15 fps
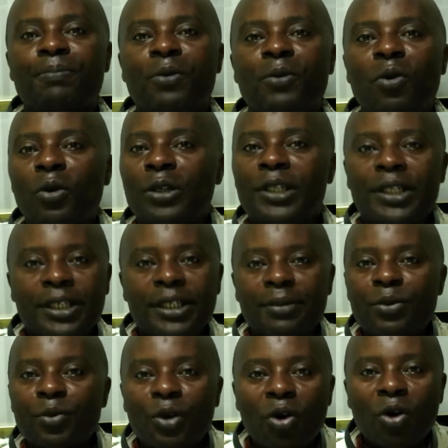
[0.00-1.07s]
All systems
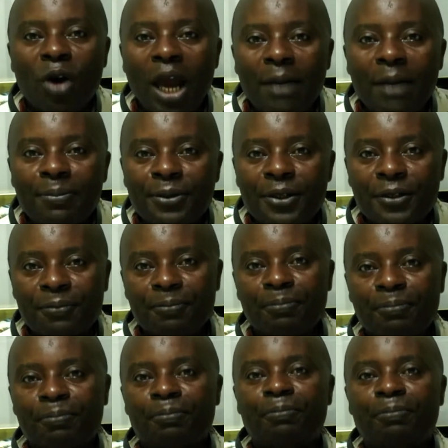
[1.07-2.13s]
would collapse.
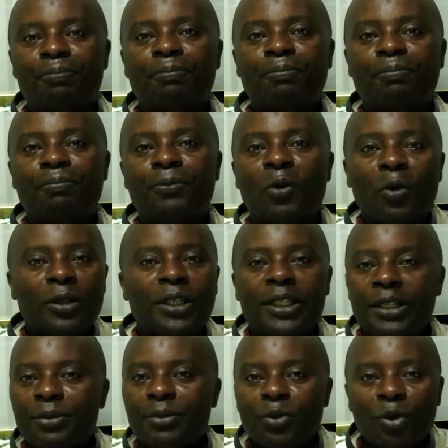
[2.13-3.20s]
All
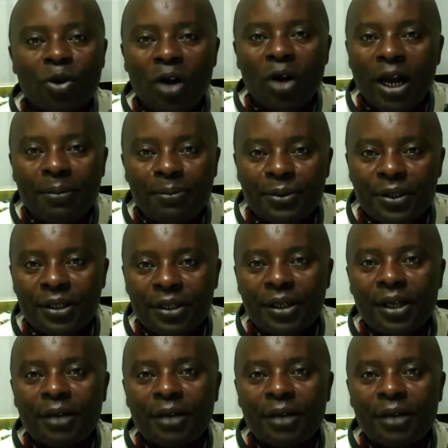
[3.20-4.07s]
systems would collapse.